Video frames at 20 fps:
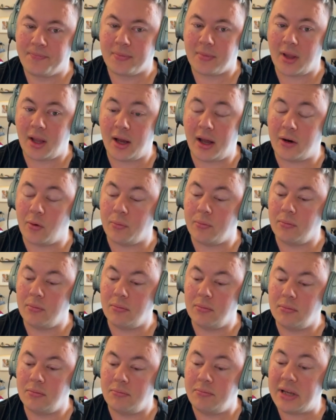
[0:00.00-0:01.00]
I don't
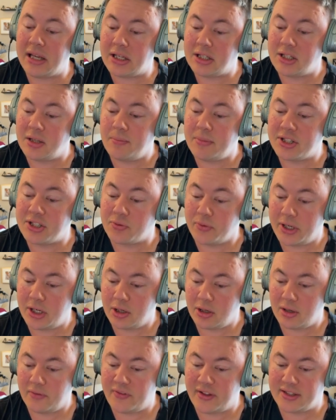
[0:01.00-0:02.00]
mean to misread
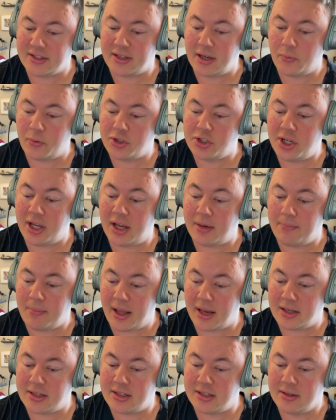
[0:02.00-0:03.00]
her if that's not what she had
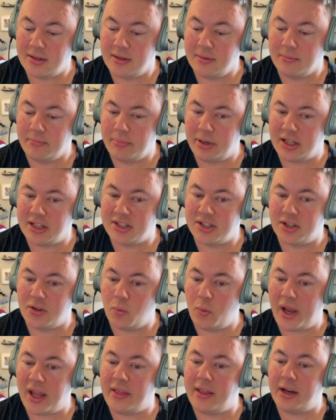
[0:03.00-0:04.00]
meant, but it's the
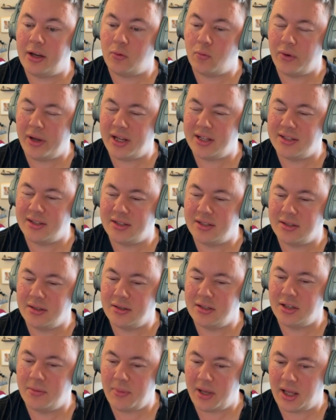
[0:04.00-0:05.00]
way that it reads
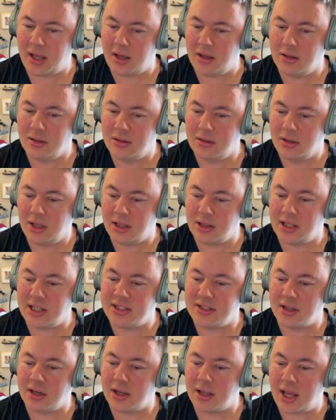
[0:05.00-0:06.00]
to me, at
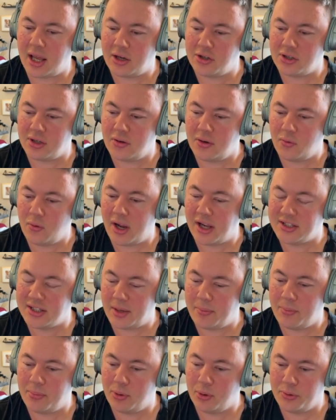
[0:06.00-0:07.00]
least on occasion, as I
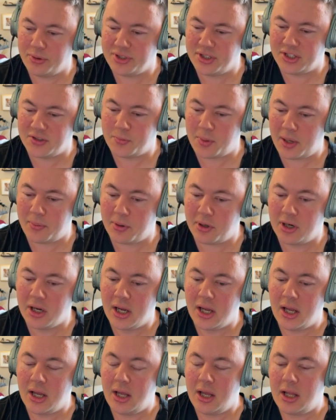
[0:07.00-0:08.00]
peruse this paper.
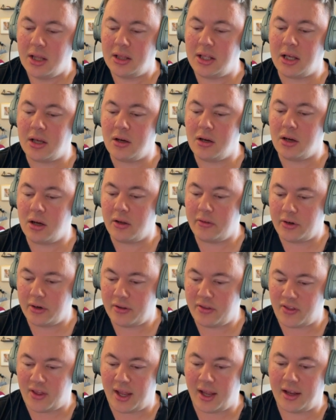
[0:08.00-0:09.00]
The other
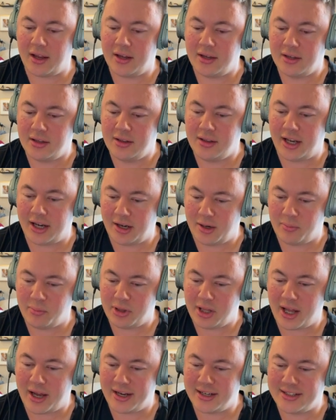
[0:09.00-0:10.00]
thing that it
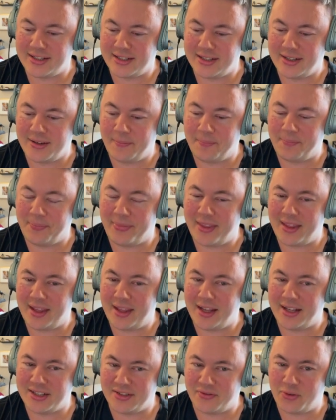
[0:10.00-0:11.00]
implies
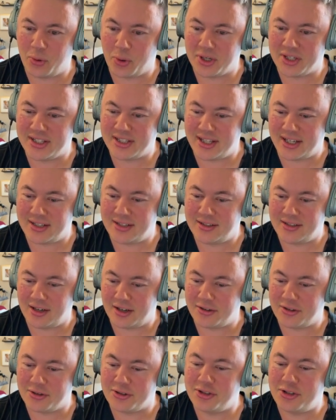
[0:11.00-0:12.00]
is, of course, that
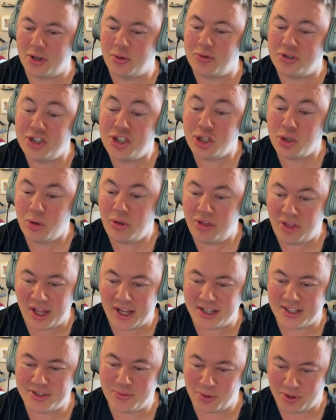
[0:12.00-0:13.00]
doctors don't do
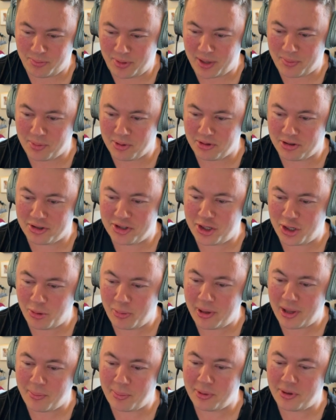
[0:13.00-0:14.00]
things with people or to
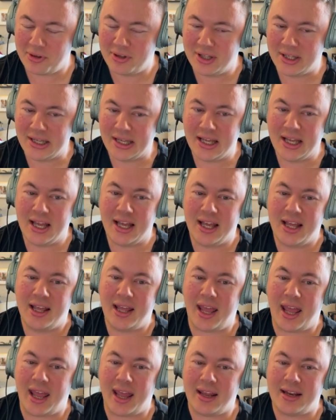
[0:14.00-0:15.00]
people.
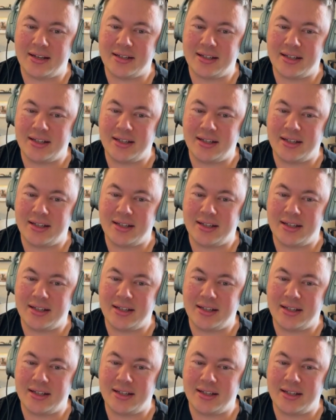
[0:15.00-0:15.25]
And